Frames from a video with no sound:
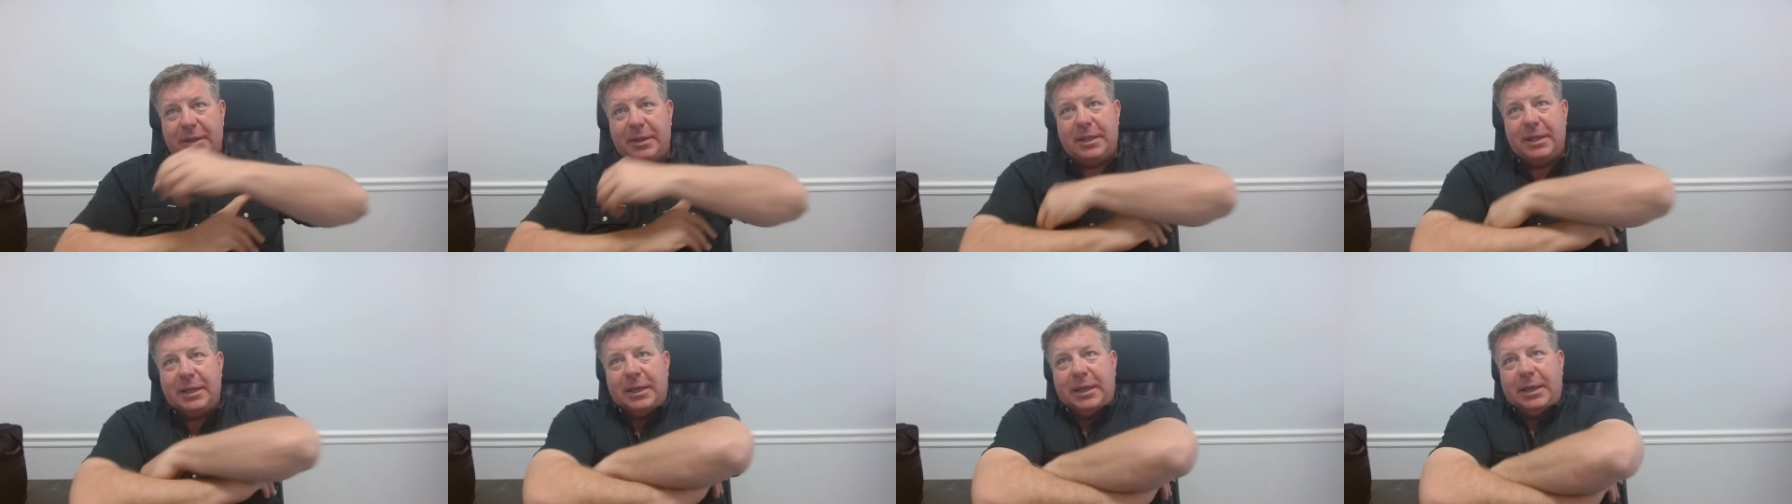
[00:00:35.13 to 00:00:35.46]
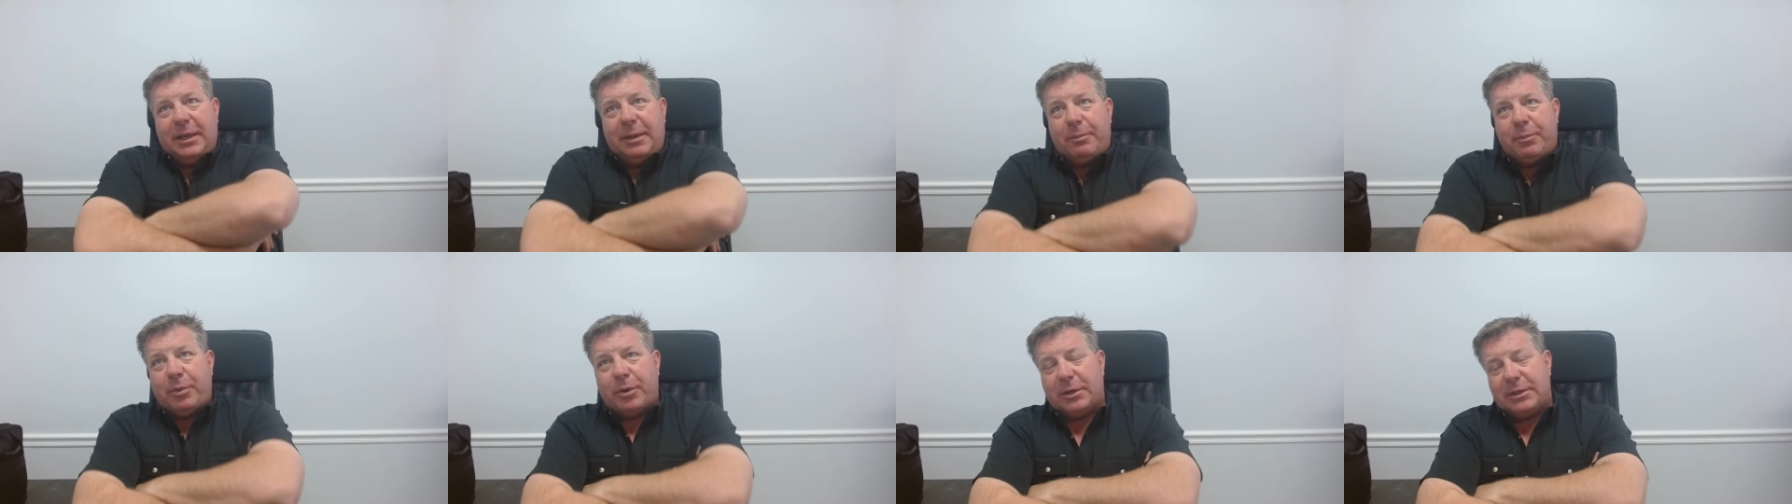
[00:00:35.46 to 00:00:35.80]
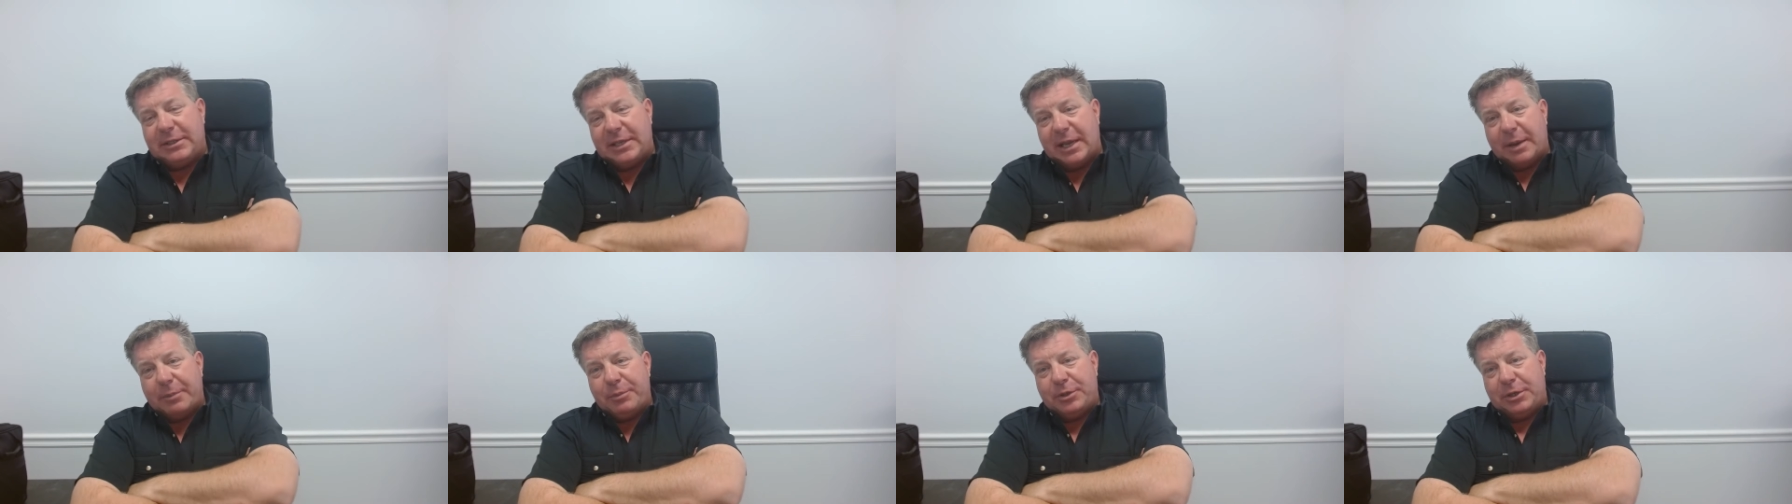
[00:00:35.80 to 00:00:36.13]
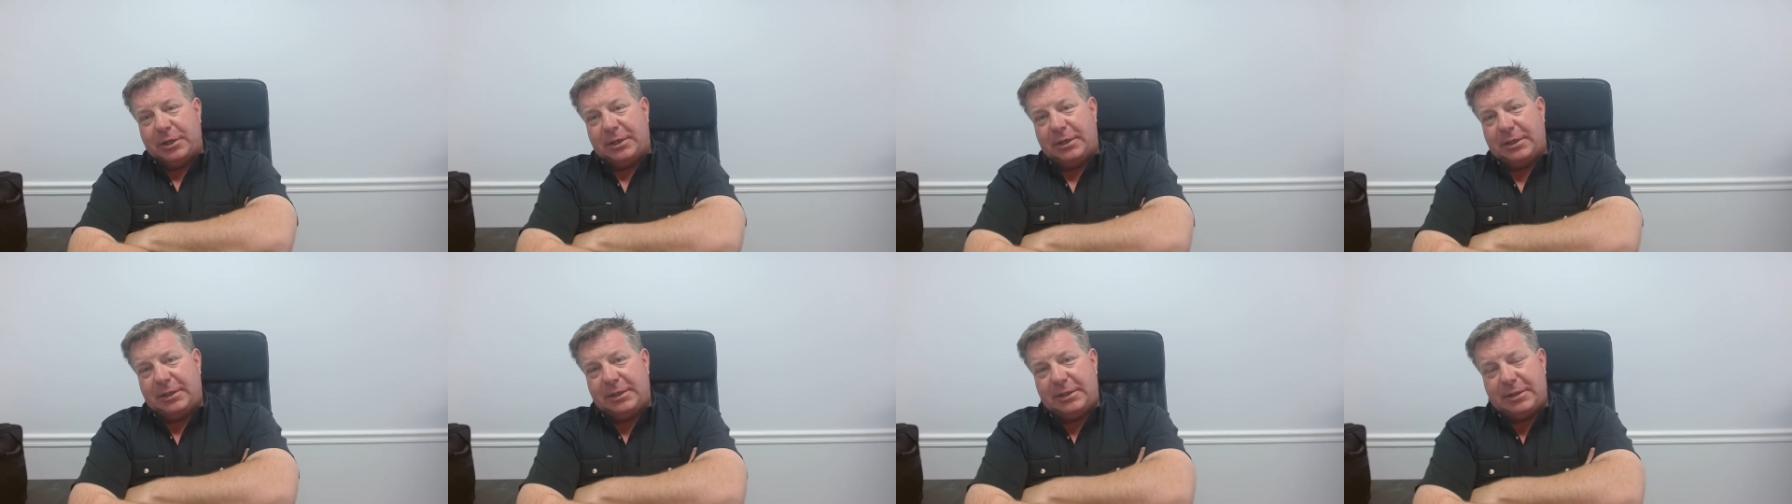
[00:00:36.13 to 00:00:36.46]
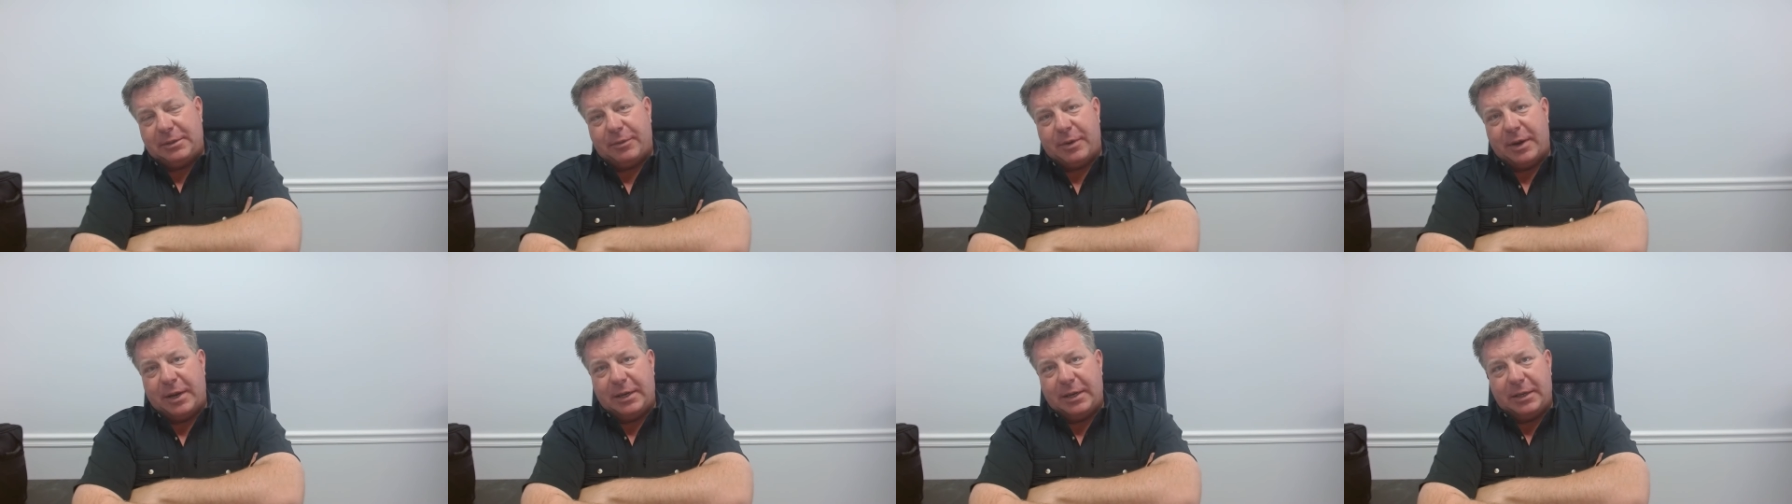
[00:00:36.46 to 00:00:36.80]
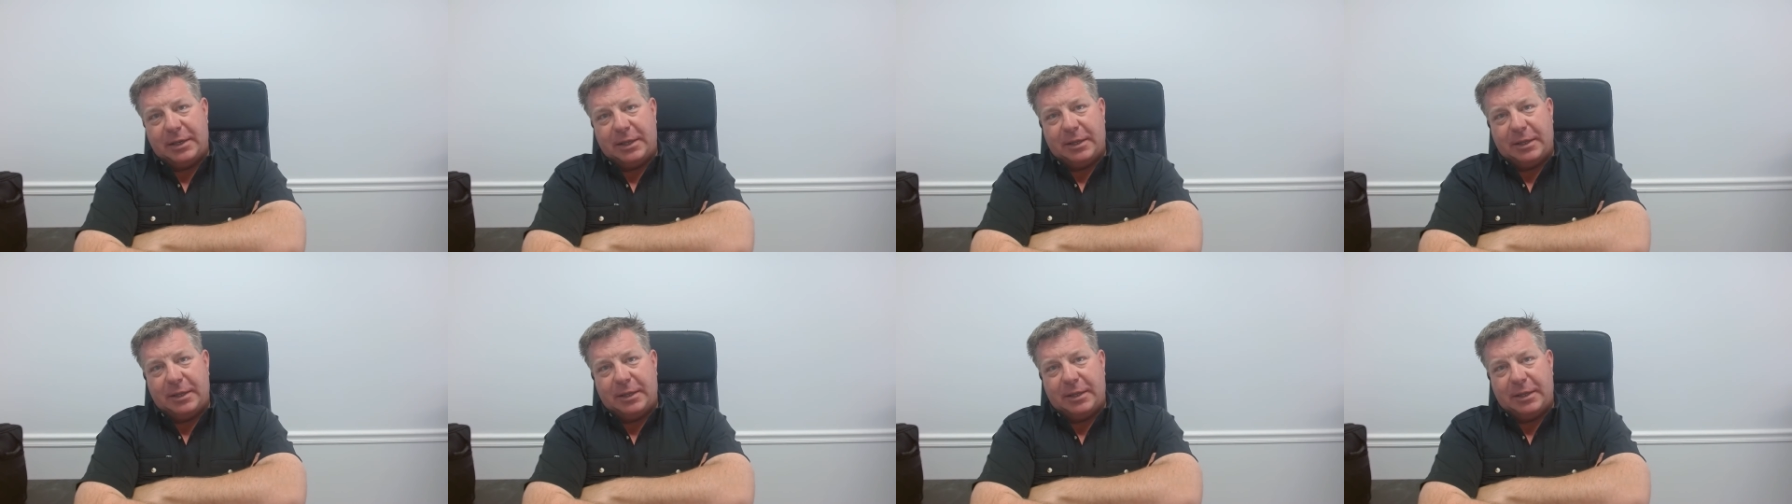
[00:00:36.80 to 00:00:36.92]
the perceptions, right?